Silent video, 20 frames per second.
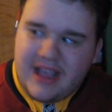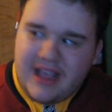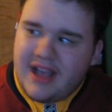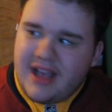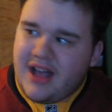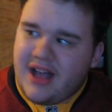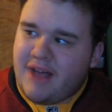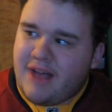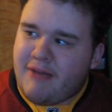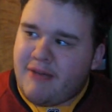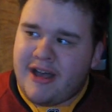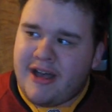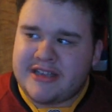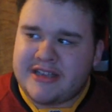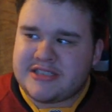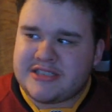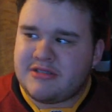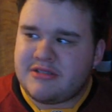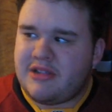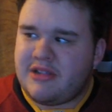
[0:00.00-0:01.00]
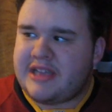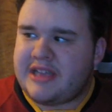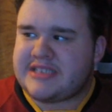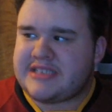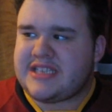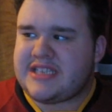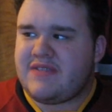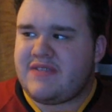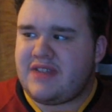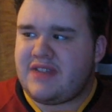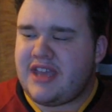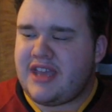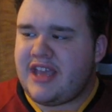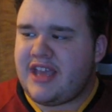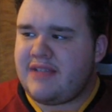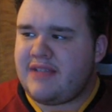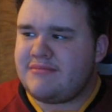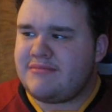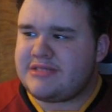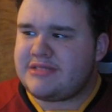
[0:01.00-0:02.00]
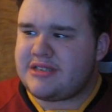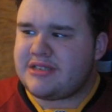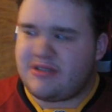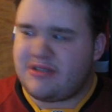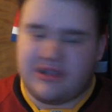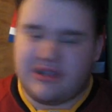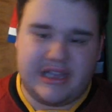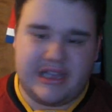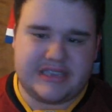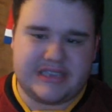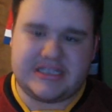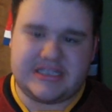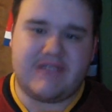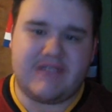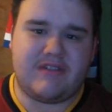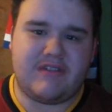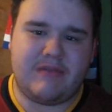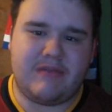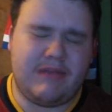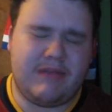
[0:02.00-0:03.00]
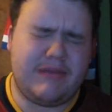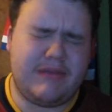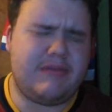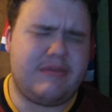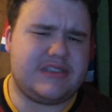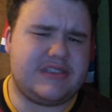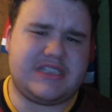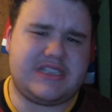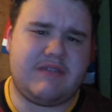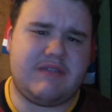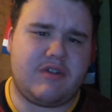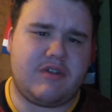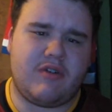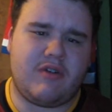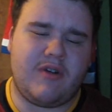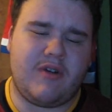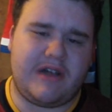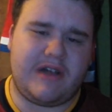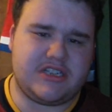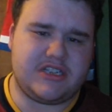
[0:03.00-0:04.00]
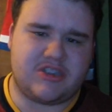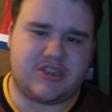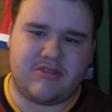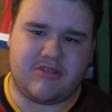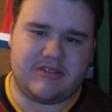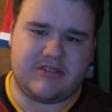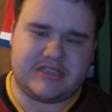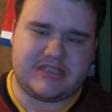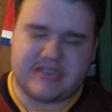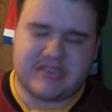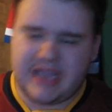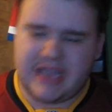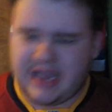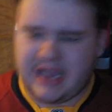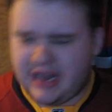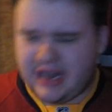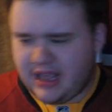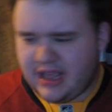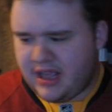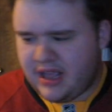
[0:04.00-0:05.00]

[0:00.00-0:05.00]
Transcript: Also, the last 7 games, or the last 7, maybe 7 in a row, I just heard this stat.